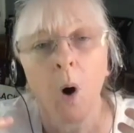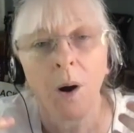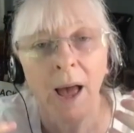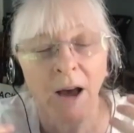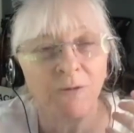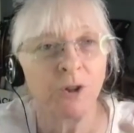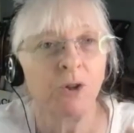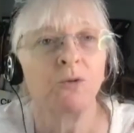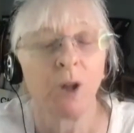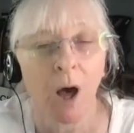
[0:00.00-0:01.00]
after
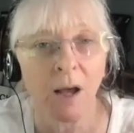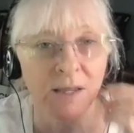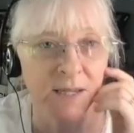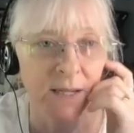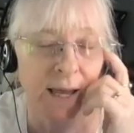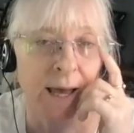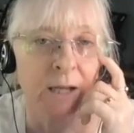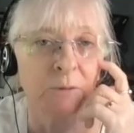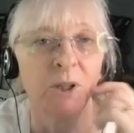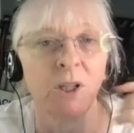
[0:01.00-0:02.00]
you've lost an
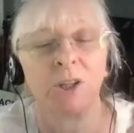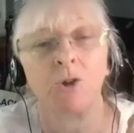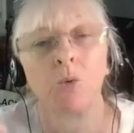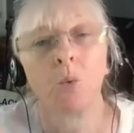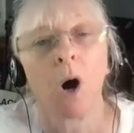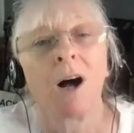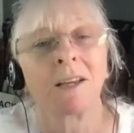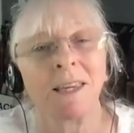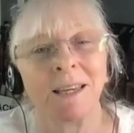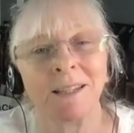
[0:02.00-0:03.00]
animal and you
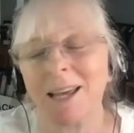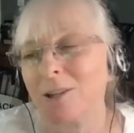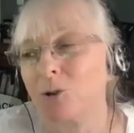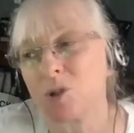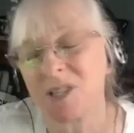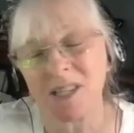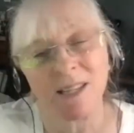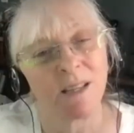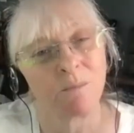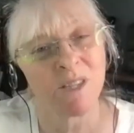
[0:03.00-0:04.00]
walk in and you
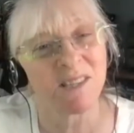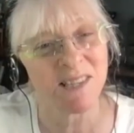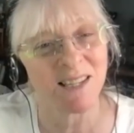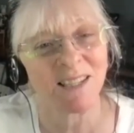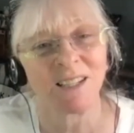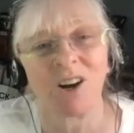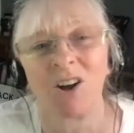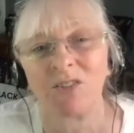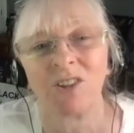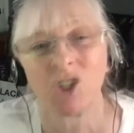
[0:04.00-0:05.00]
see them sitting
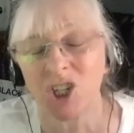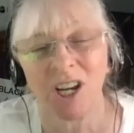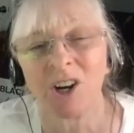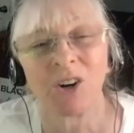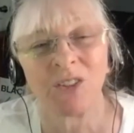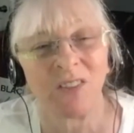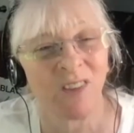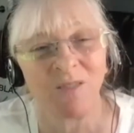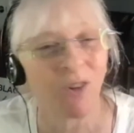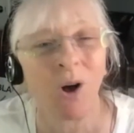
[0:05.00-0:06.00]
on the chair that
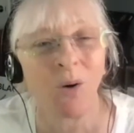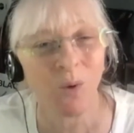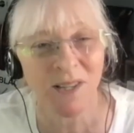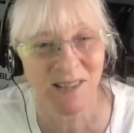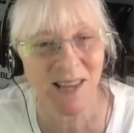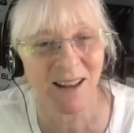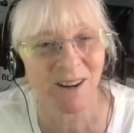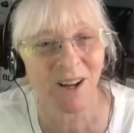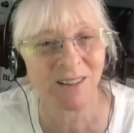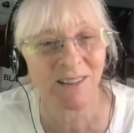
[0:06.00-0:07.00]
they've always sat
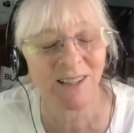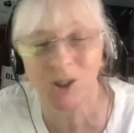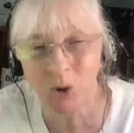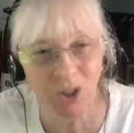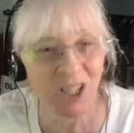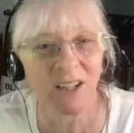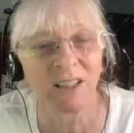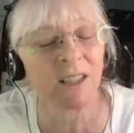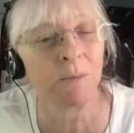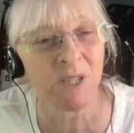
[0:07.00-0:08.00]
on and you get a
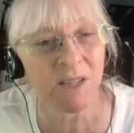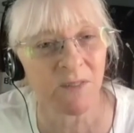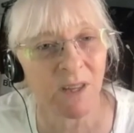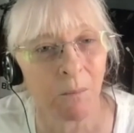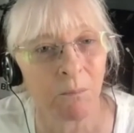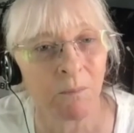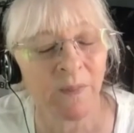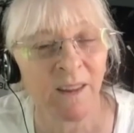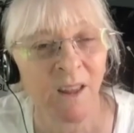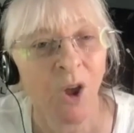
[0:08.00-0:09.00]
glimpse of them.
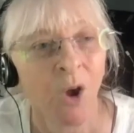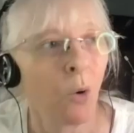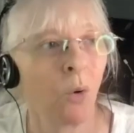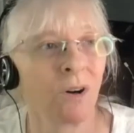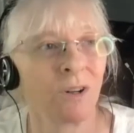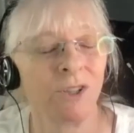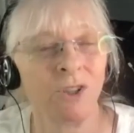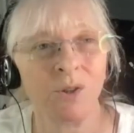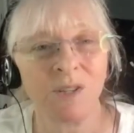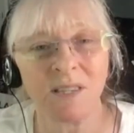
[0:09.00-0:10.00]
Or
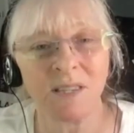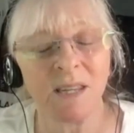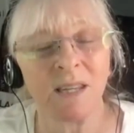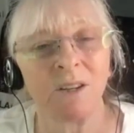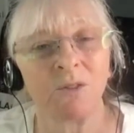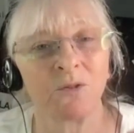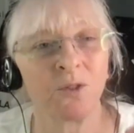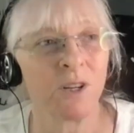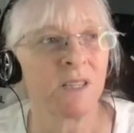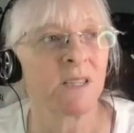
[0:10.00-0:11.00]
you see,
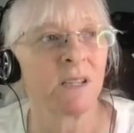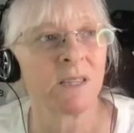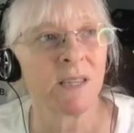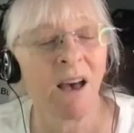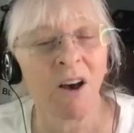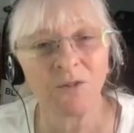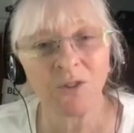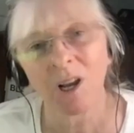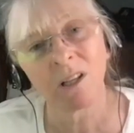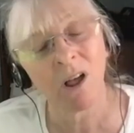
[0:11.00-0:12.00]
for instance,
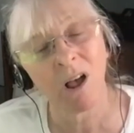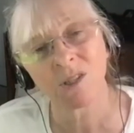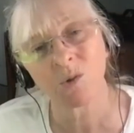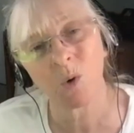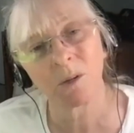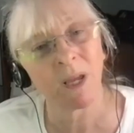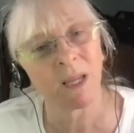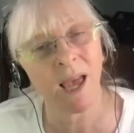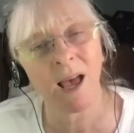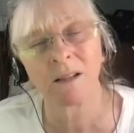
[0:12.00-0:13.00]
after I lost one of my
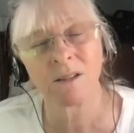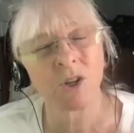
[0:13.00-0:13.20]
cats,